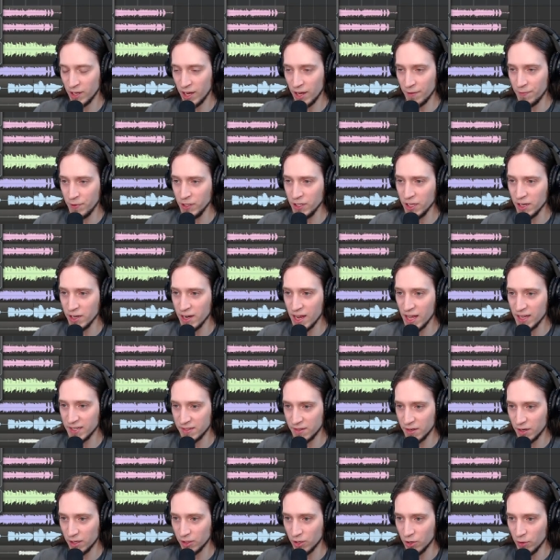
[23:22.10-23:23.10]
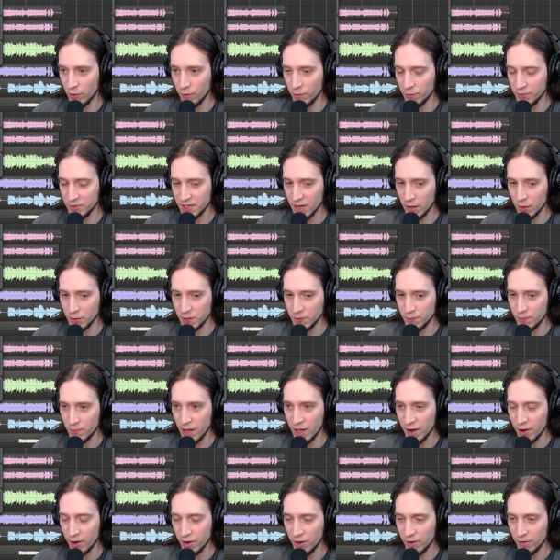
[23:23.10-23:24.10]
I think the nested algorithm sounds
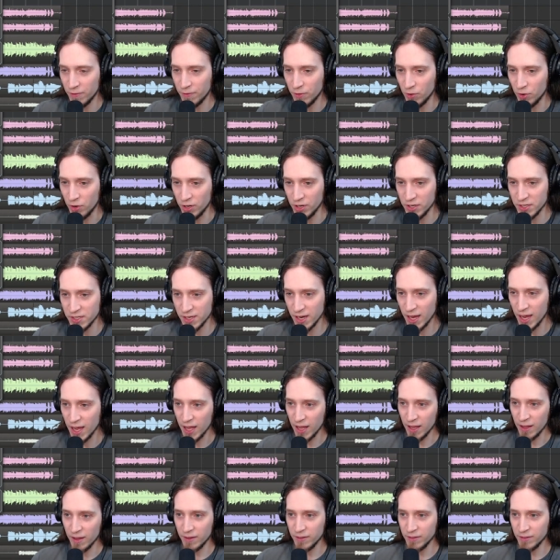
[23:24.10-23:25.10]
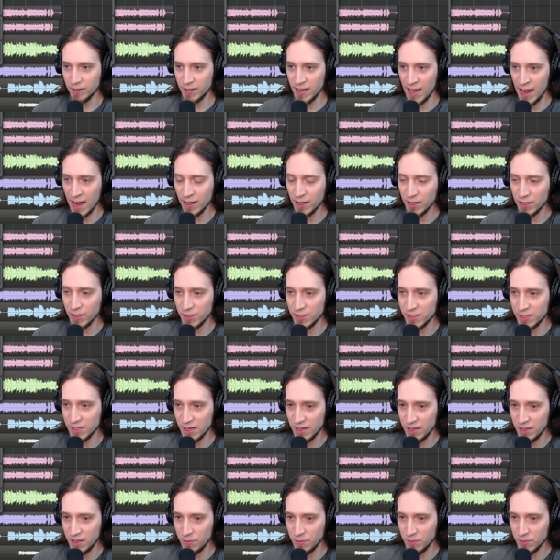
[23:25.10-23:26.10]
better for this. Tank
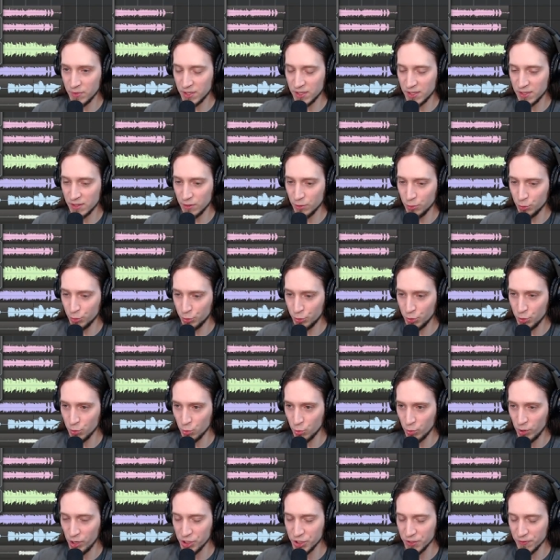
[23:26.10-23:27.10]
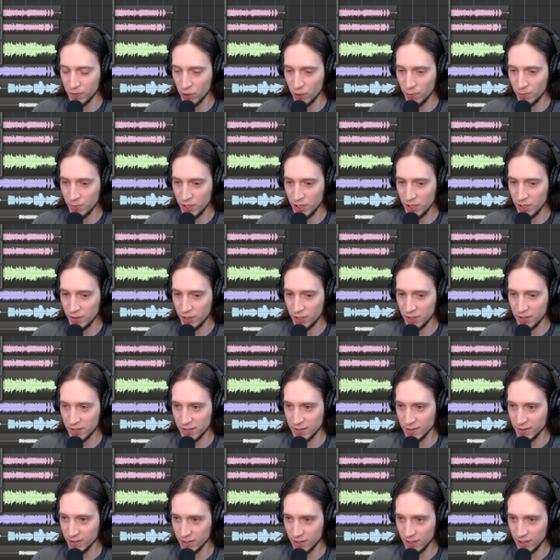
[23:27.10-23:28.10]
seems too rich for me.
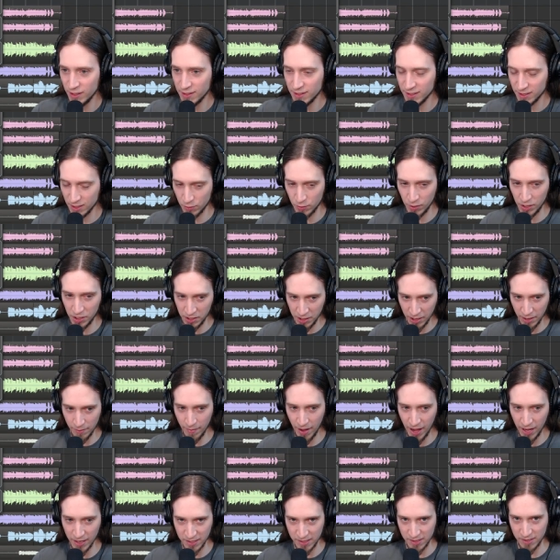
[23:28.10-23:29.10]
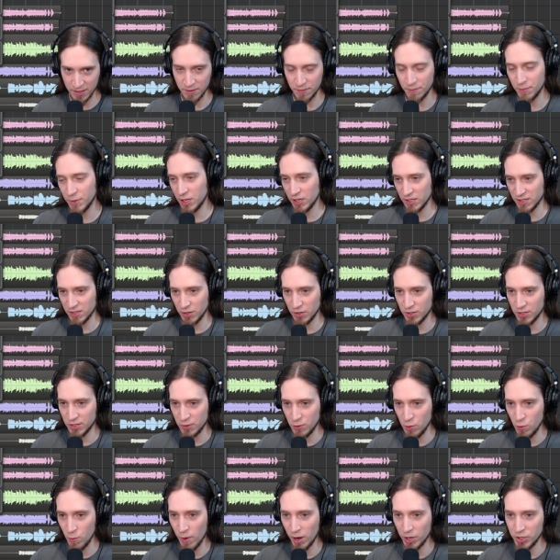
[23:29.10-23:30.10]
It it's creating a mess because there's
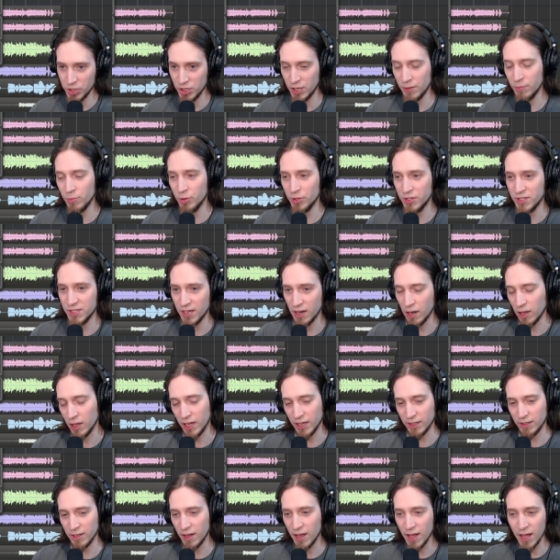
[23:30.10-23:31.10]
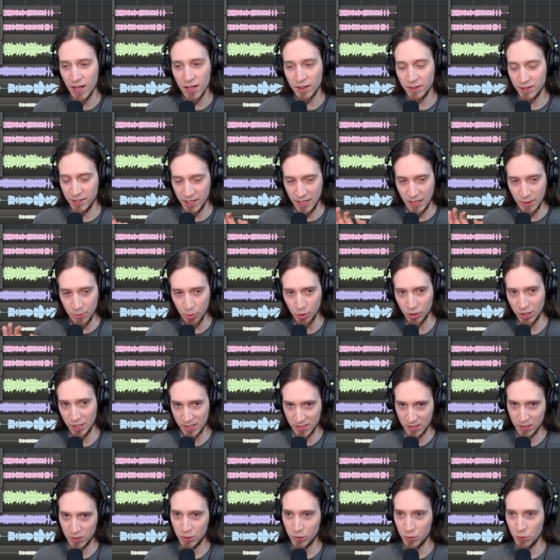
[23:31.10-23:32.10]
too much inputs in. Like the the input
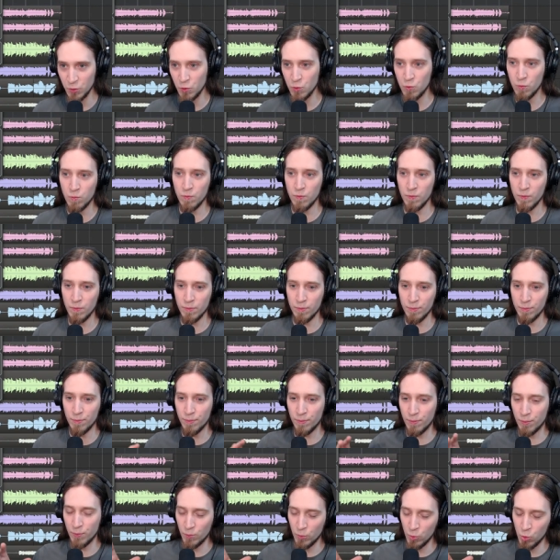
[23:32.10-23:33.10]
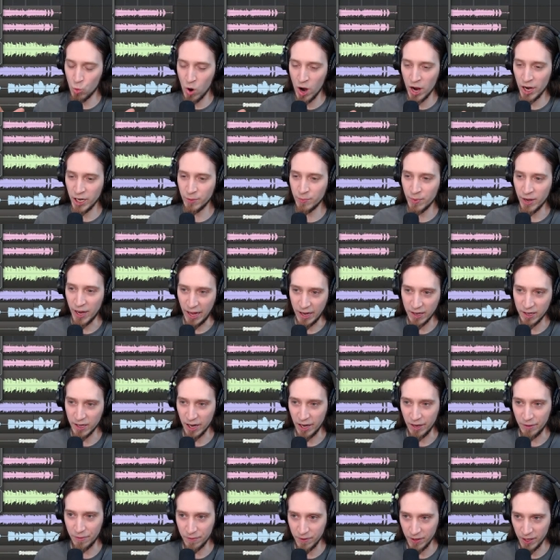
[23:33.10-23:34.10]
is too wideband,
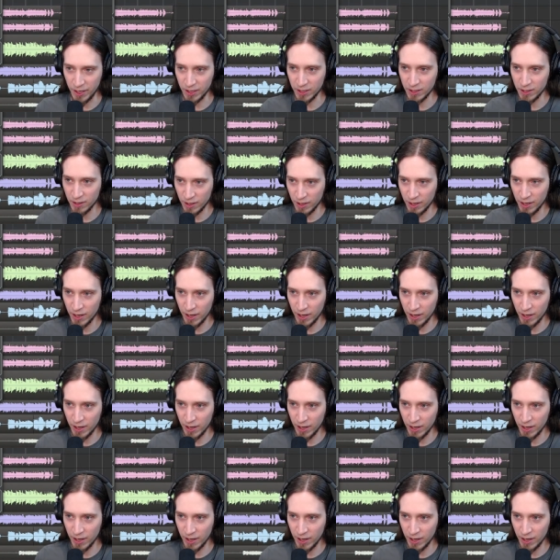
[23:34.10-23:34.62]
I think,